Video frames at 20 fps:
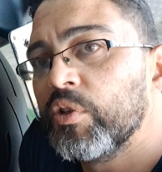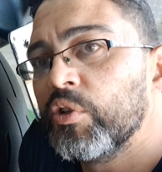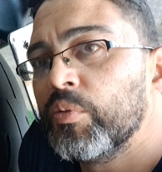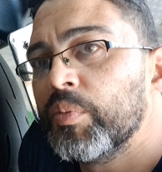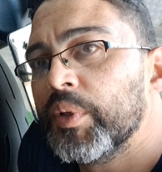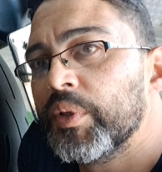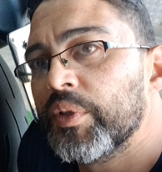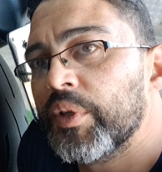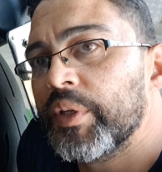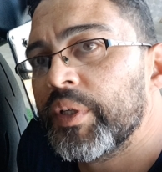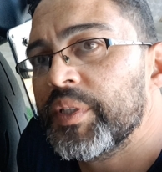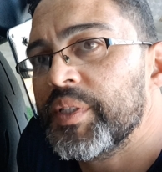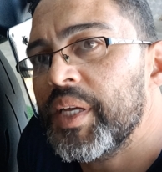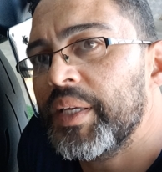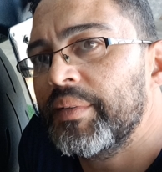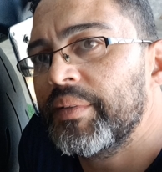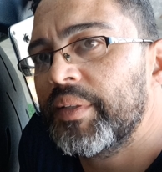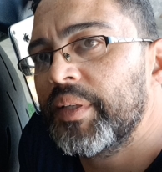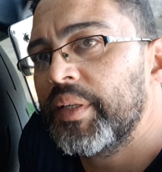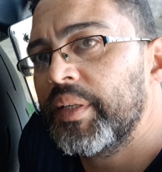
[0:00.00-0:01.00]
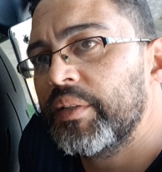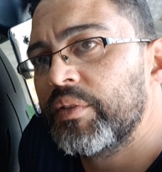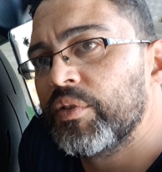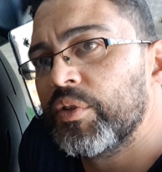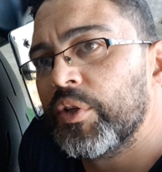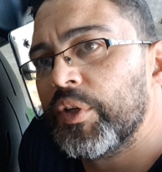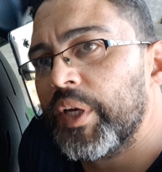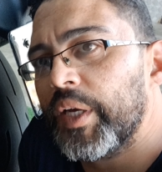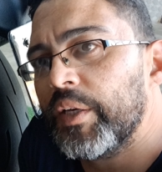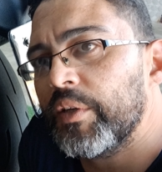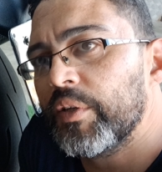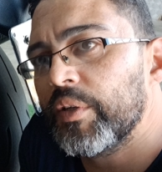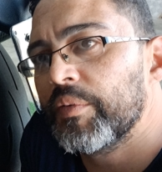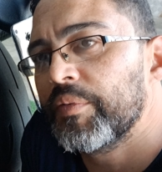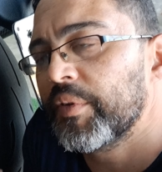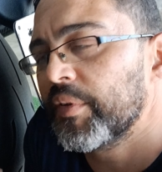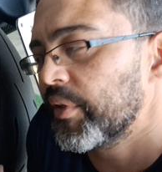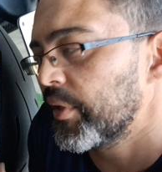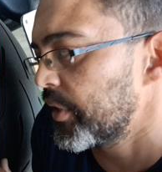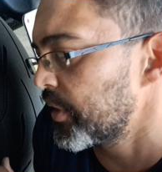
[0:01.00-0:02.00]
you lube it on a Saturday to go ride
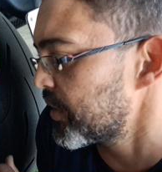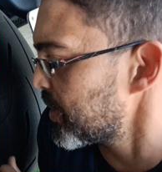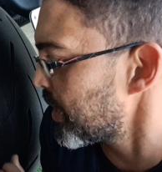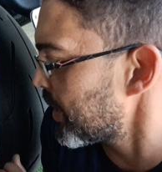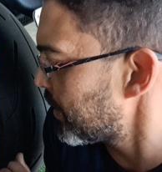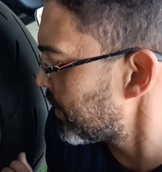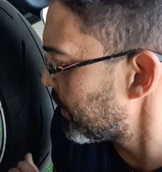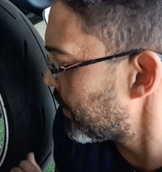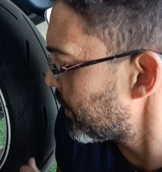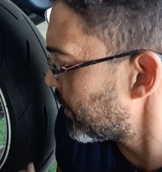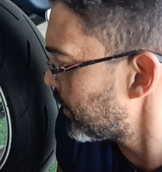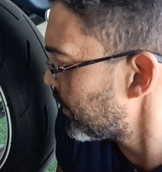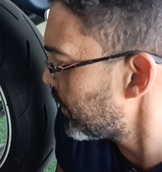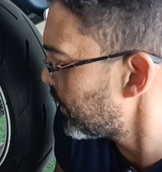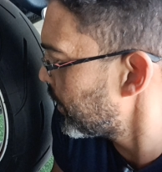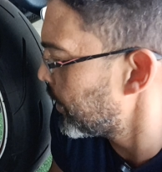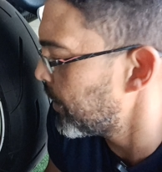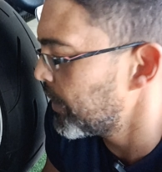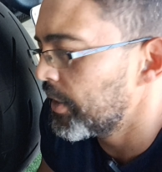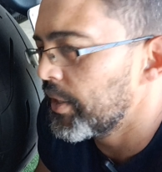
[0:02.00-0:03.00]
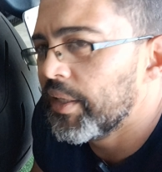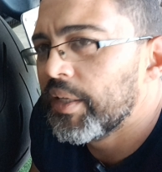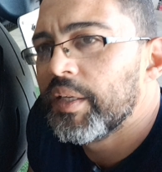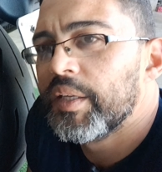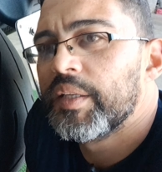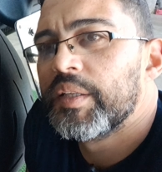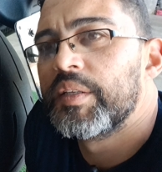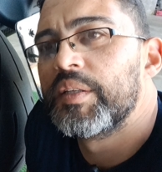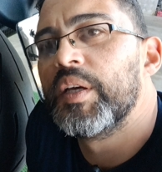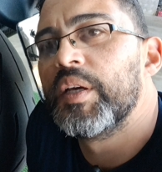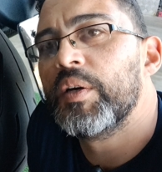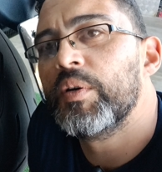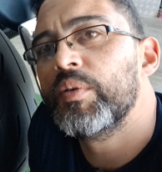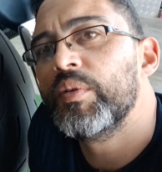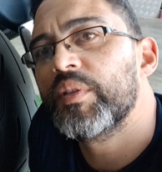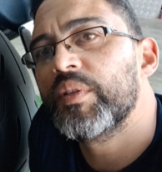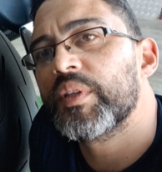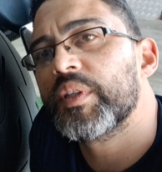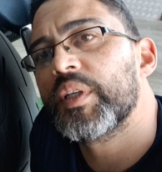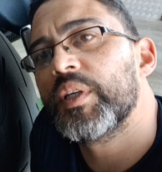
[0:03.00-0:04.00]
on a Sunday?
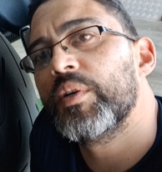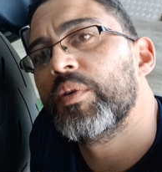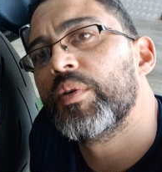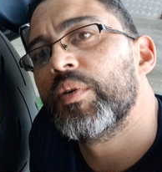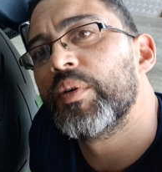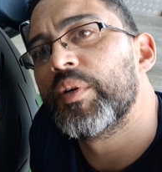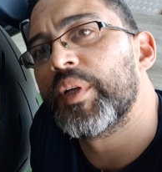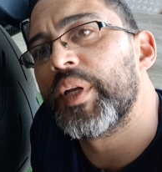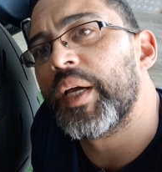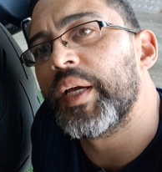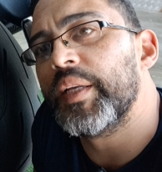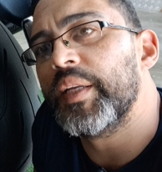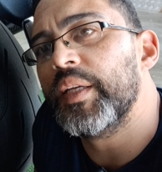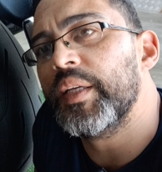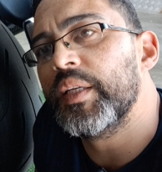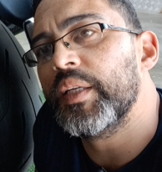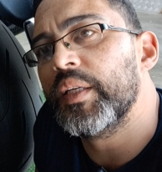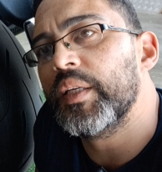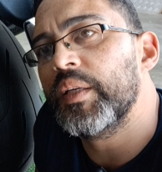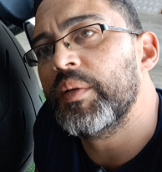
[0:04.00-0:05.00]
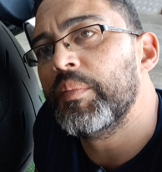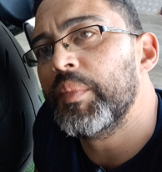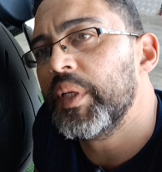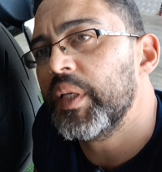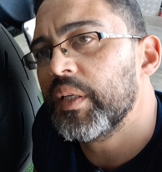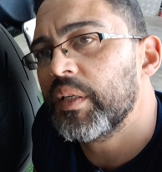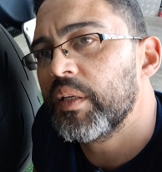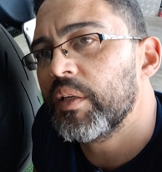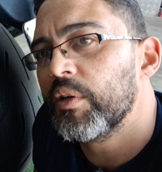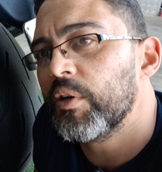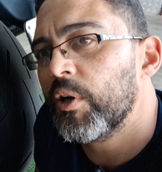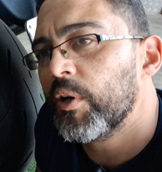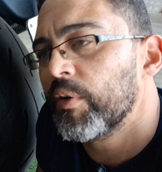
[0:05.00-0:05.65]
Don't go riding immediately